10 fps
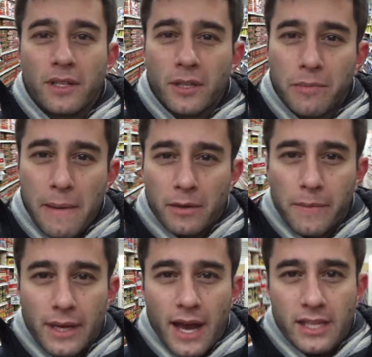And lots of people
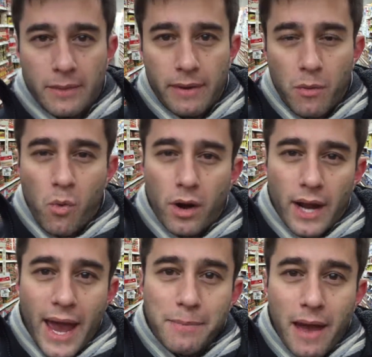have been asking me
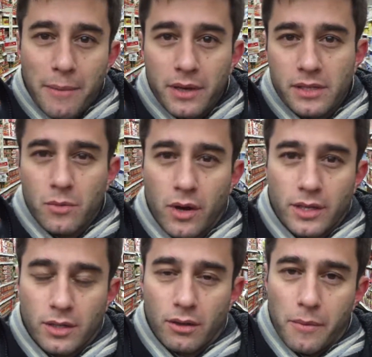what APAP is and what
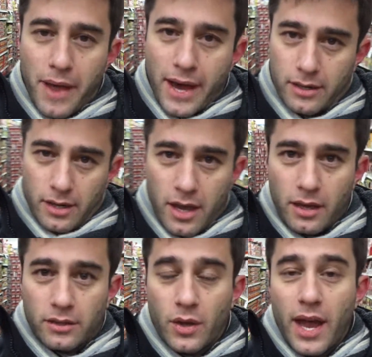it's all about.
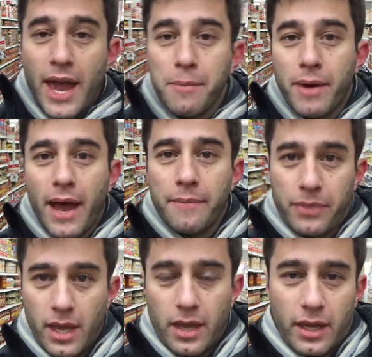So APAP
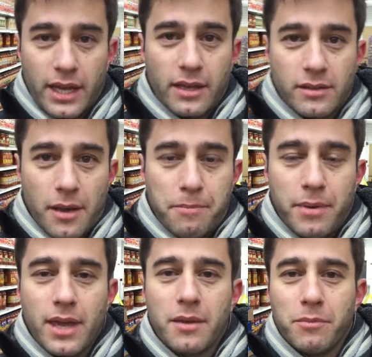is a
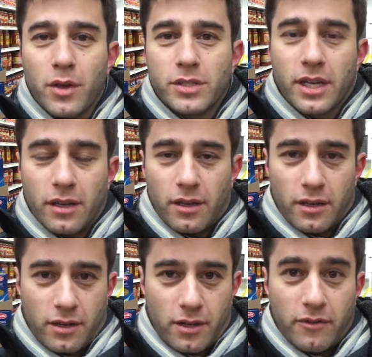big music
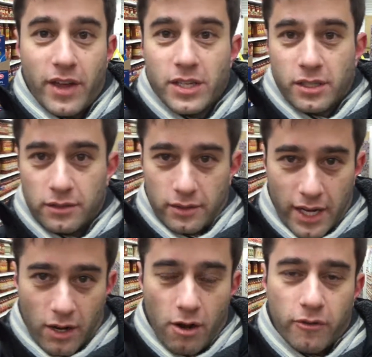convention
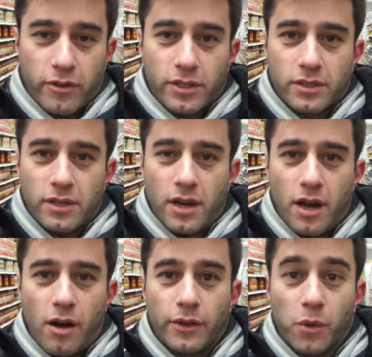and conference
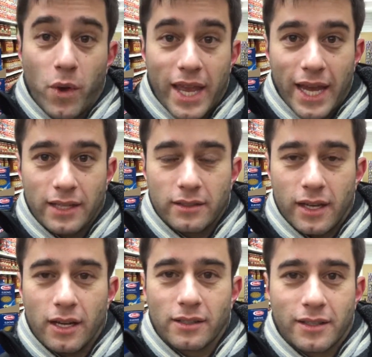on the weekend
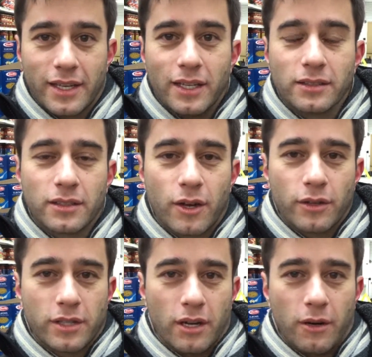held at the Hilton
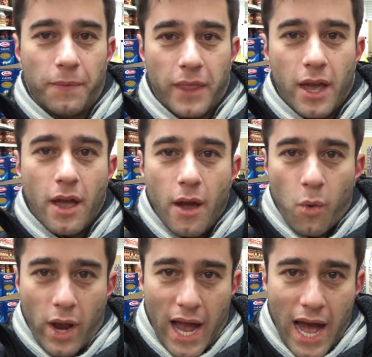Hotel
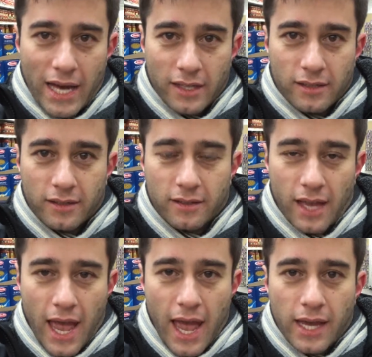where artists
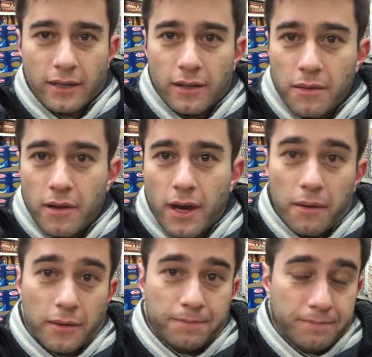and
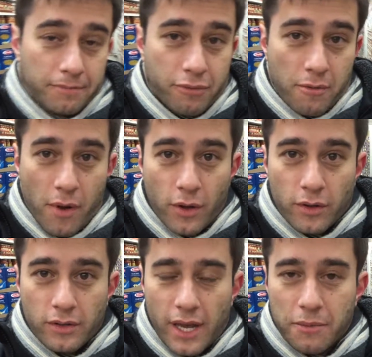uh,
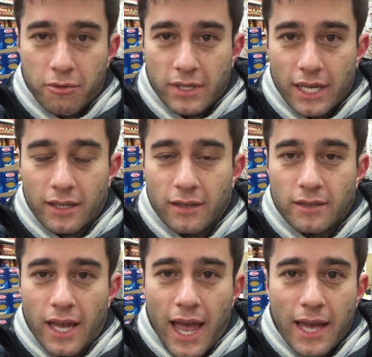promoters and
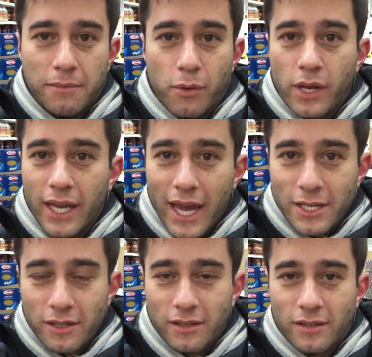presenters and booking
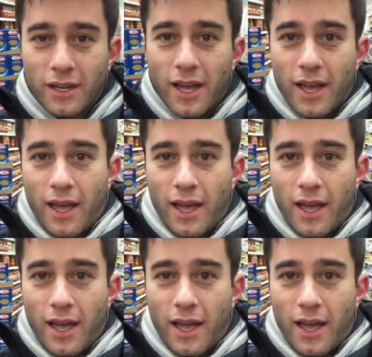agents